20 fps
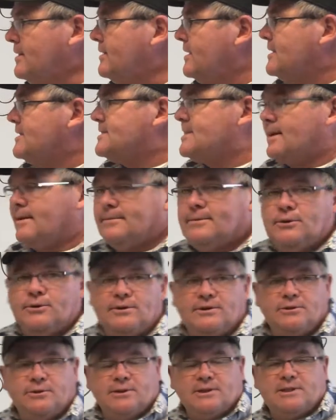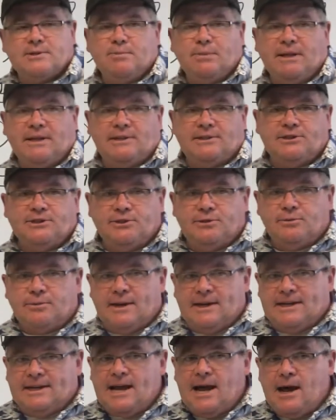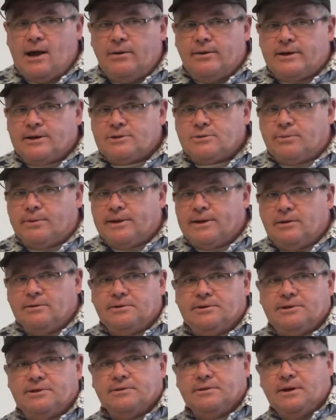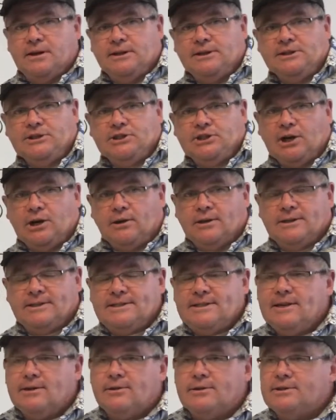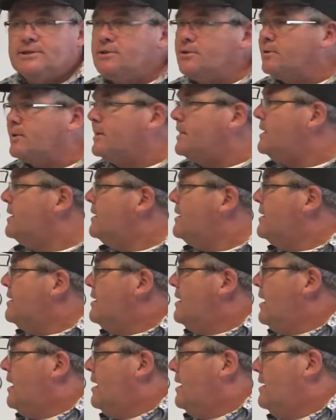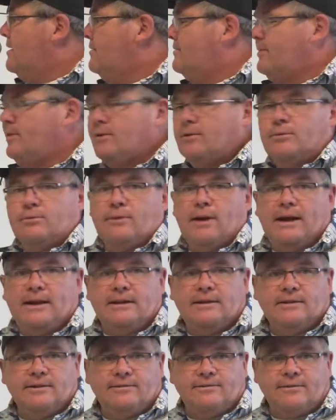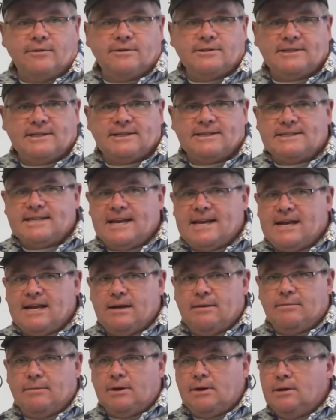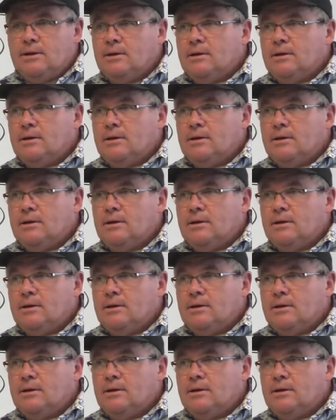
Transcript: things that I'm going to explain to you right now as we go into uncharted territory of writing the first exam